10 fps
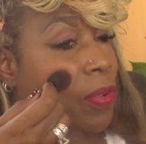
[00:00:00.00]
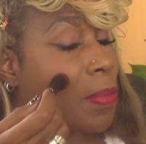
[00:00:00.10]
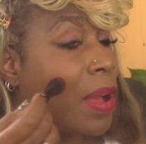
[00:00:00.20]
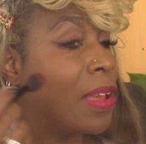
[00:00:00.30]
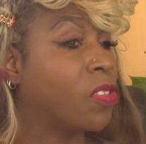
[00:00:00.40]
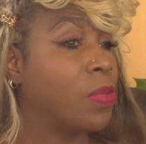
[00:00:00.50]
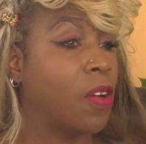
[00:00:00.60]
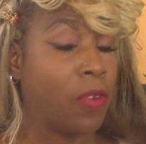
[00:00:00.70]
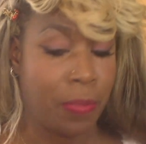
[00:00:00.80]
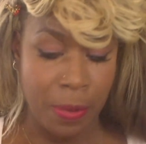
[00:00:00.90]
reminds me
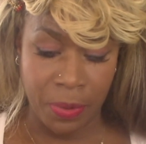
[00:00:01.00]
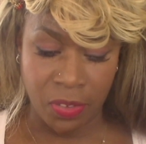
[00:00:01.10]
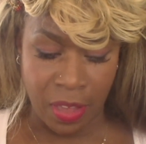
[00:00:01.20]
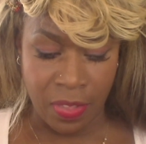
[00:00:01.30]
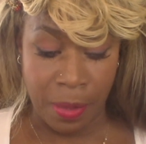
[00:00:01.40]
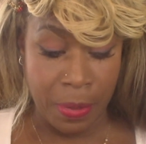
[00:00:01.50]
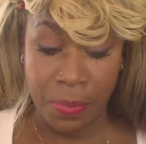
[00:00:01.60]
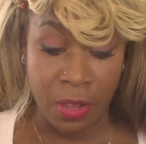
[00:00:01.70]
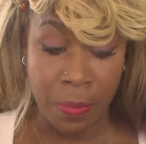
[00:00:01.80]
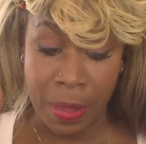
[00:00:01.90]
of when people say that
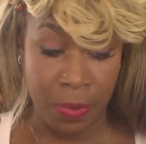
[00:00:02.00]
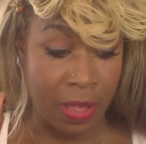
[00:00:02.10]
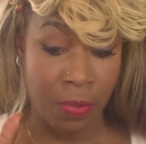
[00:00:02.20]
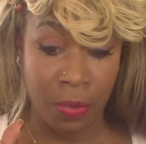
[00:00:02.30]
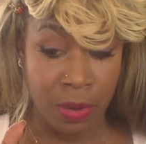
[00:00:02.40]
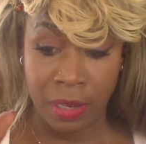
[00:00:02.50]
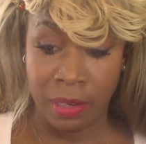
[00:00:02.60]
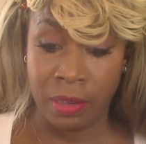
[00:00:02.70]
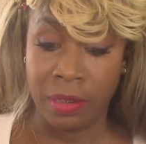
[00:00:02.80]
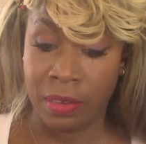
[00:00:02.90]
there are people that would really
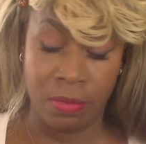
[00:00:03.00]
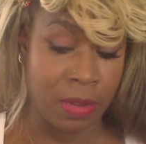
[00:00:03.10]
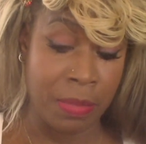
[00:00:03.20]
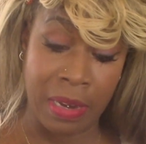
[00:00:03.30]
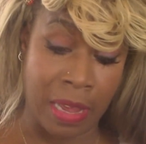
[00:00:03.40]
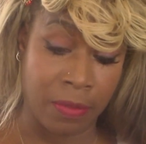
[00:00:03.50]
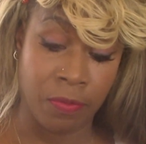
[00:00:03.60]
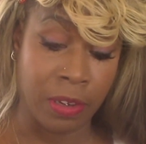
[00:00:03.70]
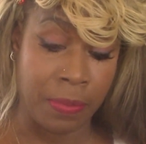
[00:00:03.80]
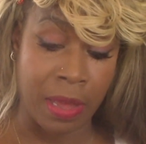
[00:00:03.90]

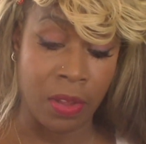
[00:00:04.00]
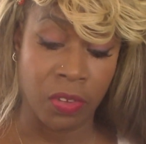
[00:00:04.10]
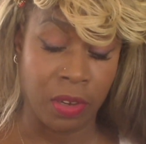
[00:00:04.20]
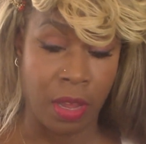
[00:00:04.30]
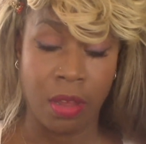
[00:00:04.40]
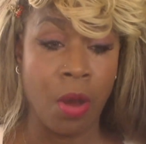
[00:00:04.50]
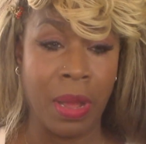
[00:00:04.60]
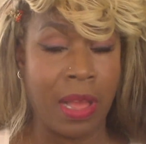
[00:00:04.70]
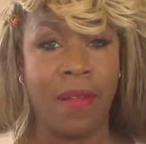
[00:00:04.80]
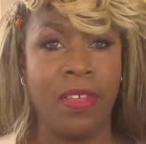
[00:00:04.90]
flip out, like, "Oh
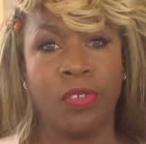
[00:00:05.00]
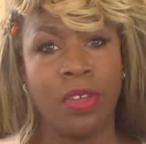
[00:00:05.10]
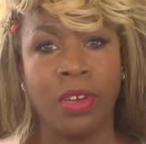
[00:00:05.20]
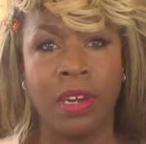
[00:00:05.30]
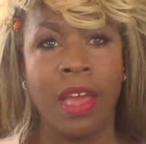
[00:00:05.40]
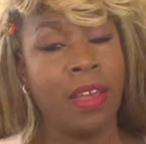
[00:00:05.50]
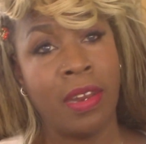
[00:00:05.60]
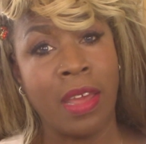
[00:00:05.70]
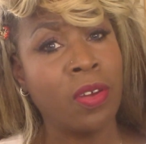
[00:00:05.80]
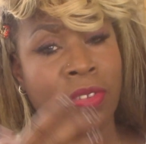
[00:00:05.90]
my God, that's why you're gonna get."
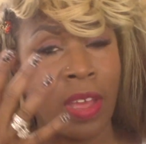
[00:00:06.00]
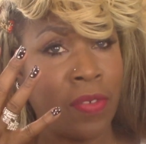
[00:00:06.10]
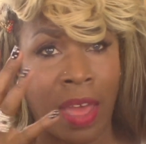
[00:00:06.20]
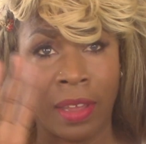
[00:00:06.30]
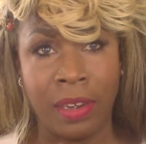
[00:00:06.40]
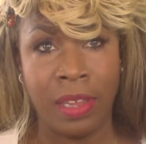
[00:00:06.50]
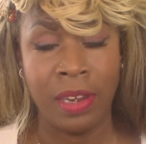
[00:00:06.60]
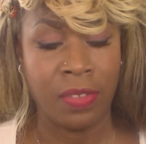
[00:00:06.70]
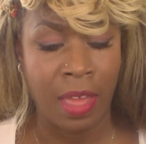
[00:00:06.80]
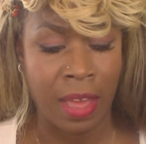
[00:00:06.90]
And I don't have
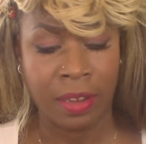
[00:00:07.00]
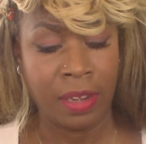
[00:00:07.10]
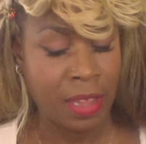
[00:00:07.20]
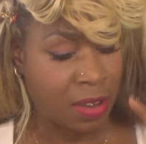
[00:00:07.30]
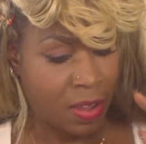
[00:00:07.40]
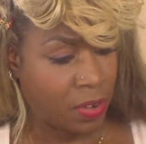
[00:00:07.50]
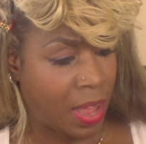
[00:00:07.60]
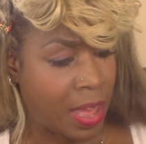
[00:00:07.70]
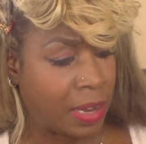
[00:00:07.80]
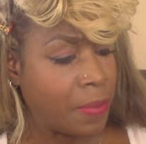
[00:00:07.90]
acne, I never
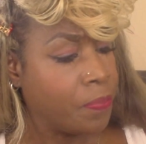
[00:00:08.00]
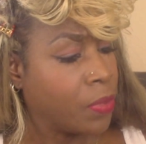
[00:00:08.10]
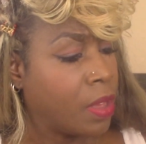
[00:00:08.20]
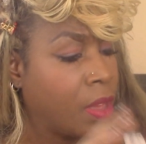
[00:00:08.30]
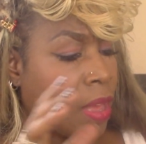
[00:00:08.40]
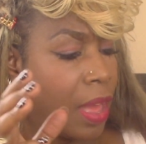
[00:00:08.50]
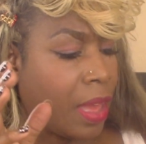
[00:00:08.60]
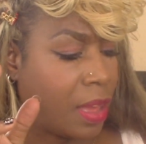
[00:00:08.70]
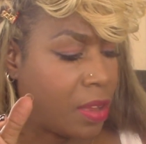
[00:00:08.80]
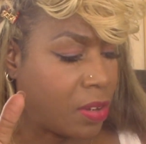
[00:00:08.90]
had it,
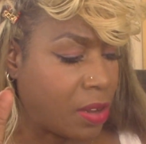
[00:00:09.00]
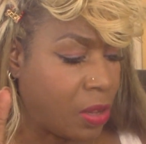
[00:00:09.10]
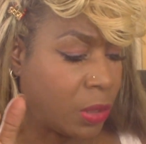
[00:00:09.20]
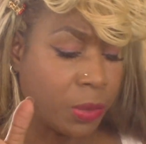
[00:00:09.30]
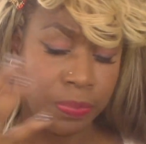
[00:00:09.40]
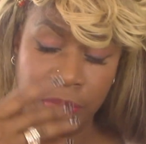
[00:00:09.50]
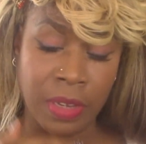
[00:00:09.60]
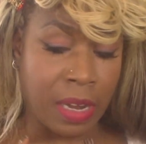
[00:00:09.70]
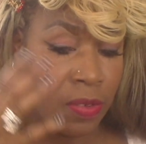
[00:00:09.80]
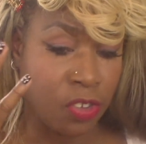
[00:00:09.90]
and I know
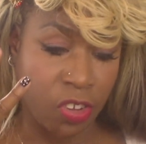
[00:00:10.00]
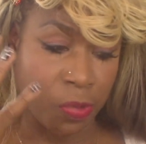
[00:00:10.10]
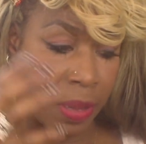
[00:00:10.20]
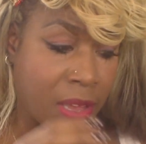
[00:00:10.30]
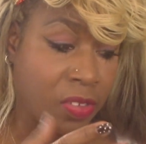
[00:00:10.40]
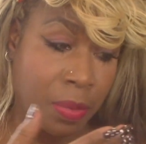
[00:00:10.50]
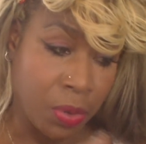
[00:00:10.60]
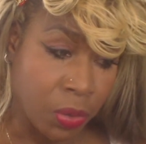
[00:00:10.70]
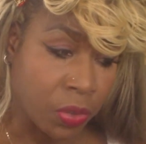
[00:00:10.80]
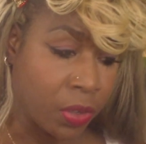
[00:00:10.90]
not even just because I'm
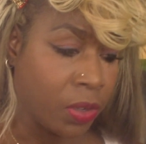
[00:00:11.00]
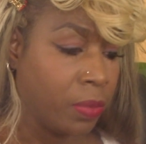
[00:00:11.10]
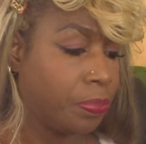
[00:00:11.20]
older.